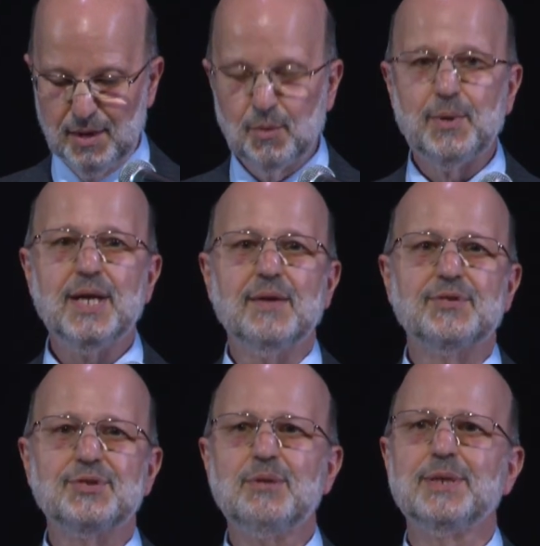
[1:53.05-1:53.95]
We have
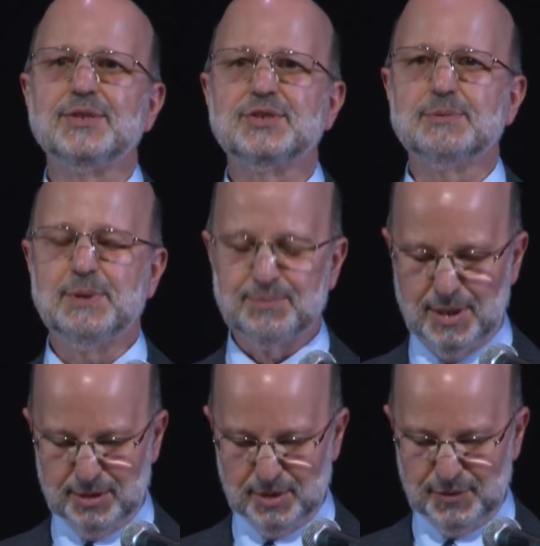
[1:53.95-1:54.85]
so much to be
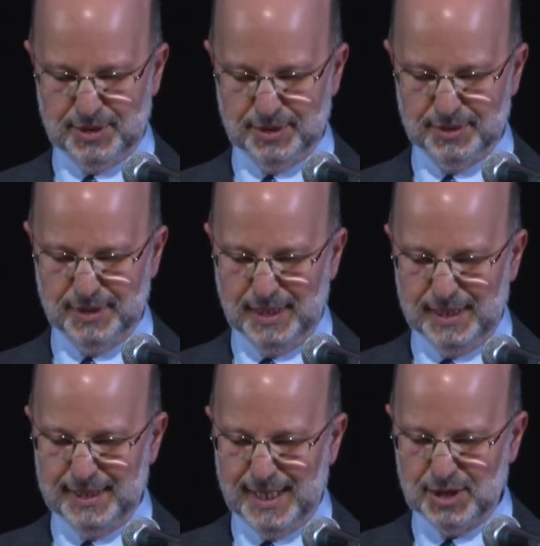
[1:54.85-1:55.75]
proud of here
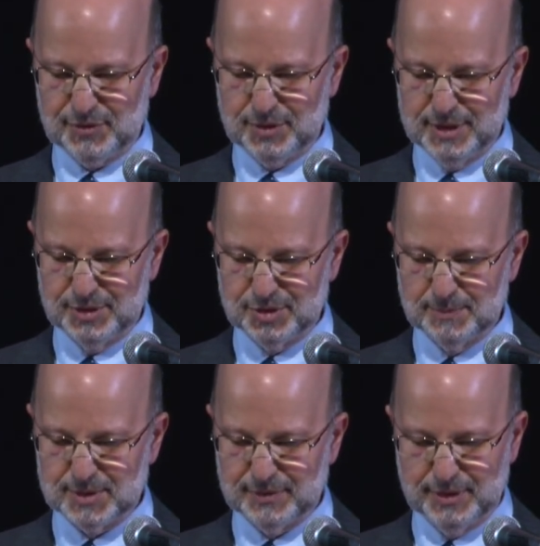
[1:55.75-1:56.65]
in Asheville in
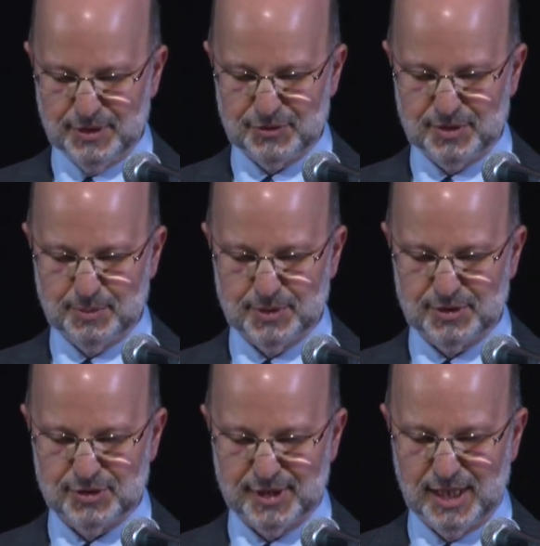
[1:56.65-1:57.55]
terms of our history with
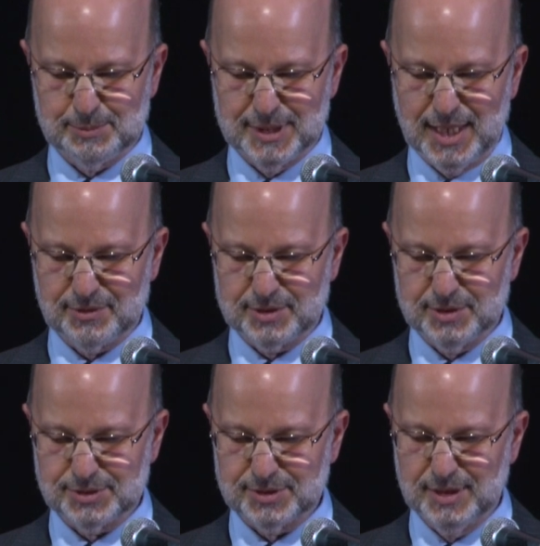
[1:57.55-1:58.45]
sustainable
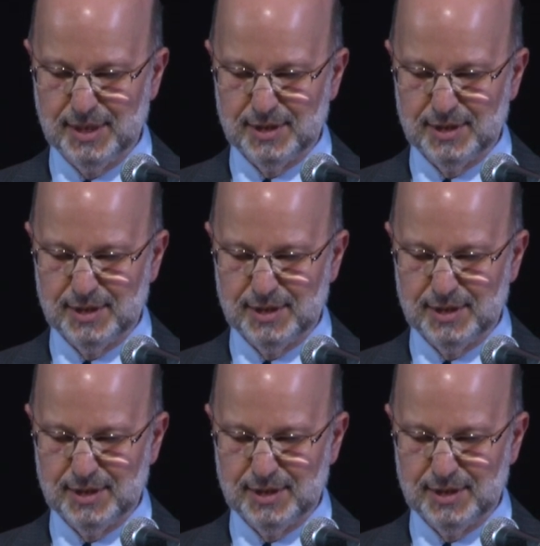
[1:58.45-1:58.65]
agriculture,